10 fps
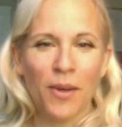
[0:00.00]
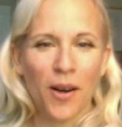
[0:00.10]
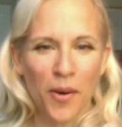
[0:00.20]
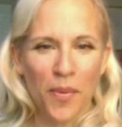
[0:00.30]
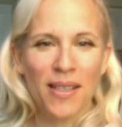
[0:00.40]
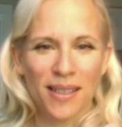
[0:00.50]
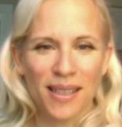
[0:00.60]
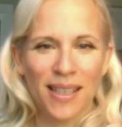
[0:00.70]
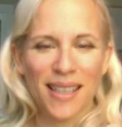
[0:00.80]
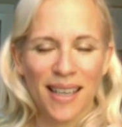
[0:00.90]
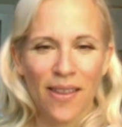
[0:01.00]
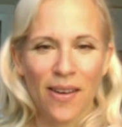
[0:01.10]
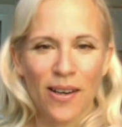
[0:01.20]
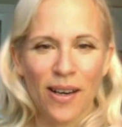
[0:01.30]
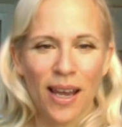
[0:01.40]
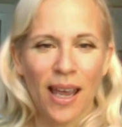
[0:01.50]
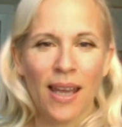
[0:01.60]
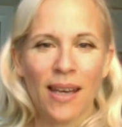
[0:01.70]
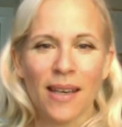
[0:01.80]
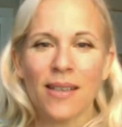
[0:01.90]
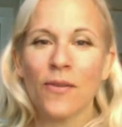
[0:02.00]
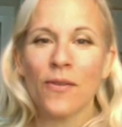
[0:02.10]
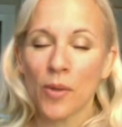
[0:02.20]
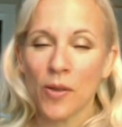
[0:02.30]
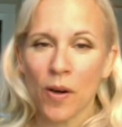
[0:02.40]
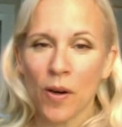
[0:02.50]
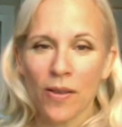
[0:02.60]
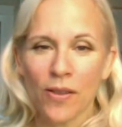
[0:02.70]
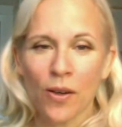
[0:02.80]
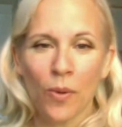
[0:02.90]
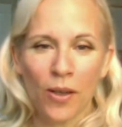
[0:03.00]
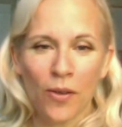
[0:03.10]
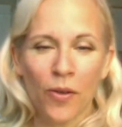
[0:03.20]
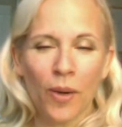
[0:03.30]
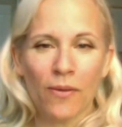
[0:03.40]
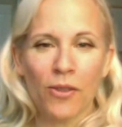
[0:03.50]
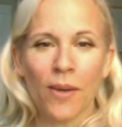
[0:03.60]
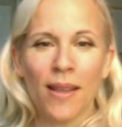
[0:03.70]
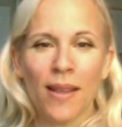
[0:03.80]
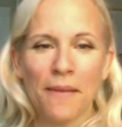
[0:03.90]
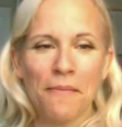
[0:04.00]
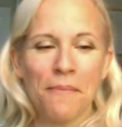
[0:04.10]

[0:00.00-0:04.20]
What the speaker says: We are meant to eat together, and farmers markets are a wonderful way of doing that.